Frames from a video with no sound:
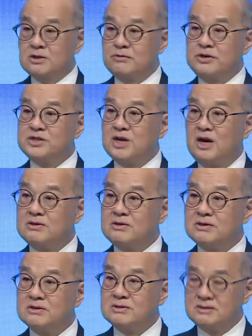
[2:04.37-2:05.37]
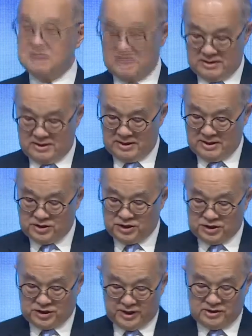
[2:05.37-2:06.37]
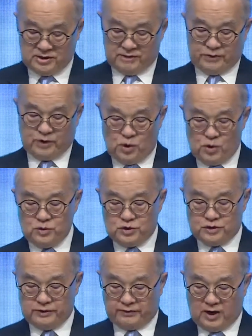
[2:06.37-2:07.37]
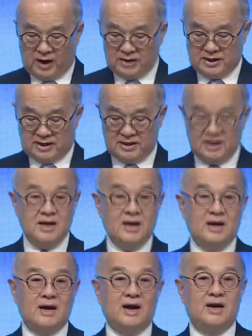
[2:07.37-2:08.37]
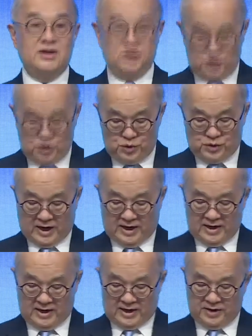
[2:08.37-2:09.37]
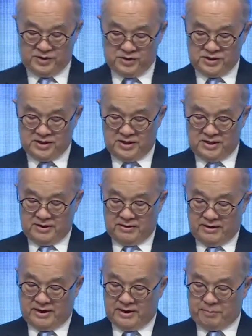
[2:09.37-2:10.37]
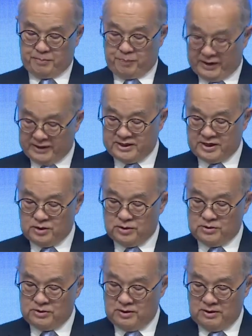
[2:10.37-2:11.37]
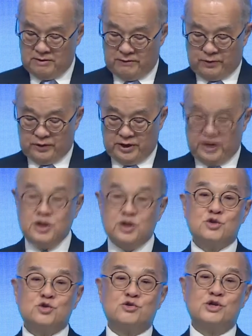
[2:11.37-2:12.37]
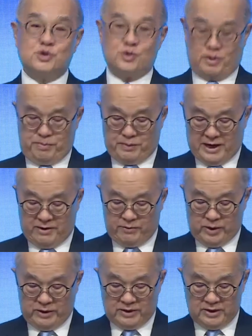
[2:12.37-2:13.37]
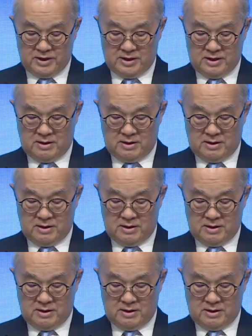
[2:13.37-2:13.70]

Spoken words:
The result is a set of codes of conduct and new guidelines that are practical for the industry to comply with,